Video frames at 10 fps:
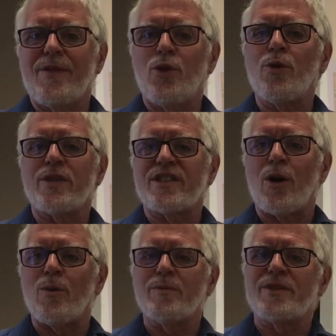
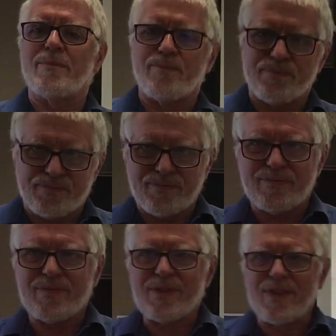deuterostomes,
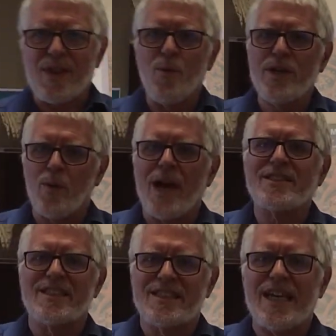when you
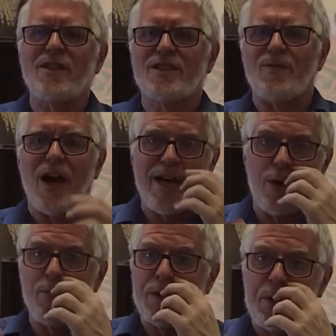watch the cells divide,
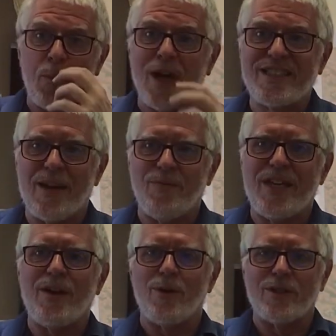hopefully you can watch that
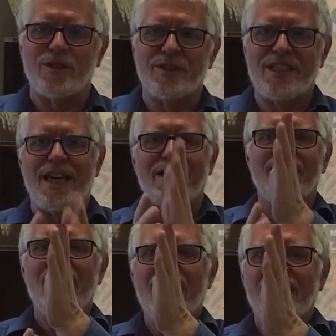video because you'll see it.
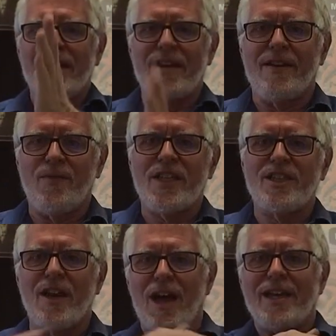You get a
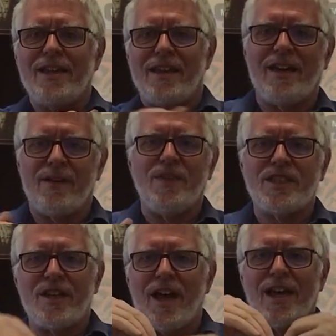division line and then a
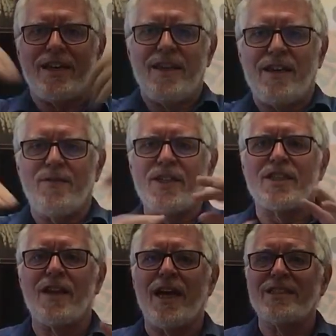division line and then
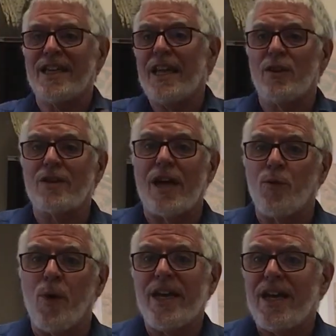division lines, and they look like
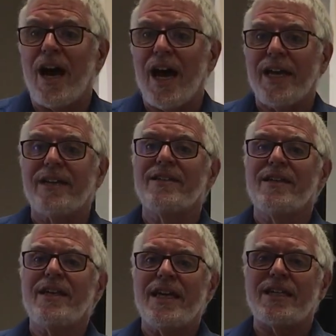radii
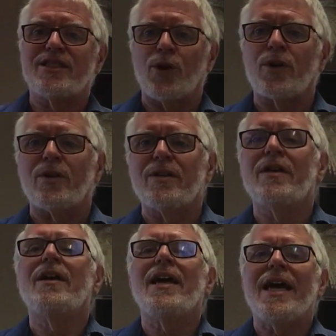in a circle,
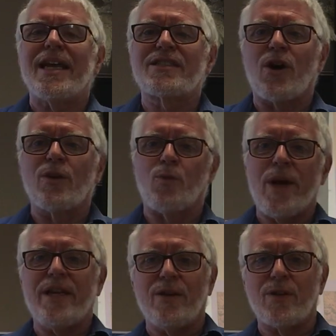and that's called
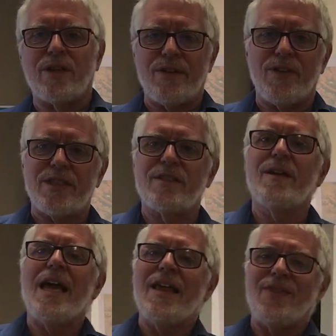radial cleavage.
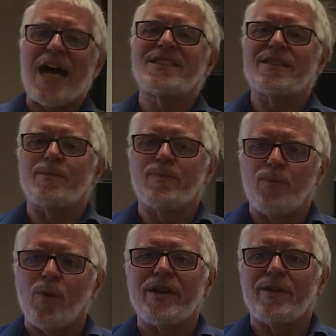That's
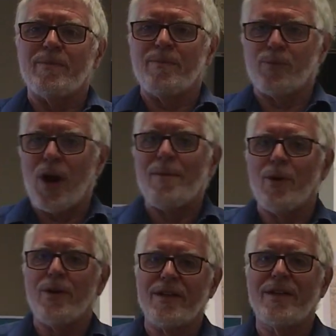one of the
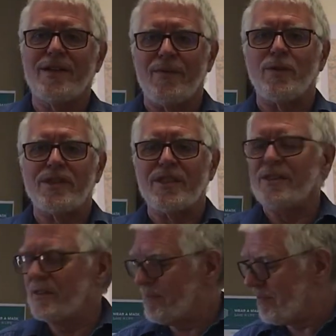primary
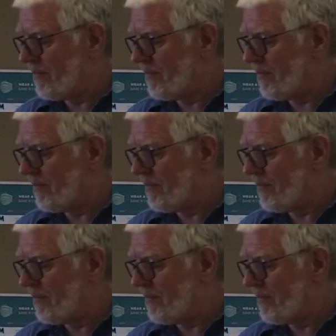differences.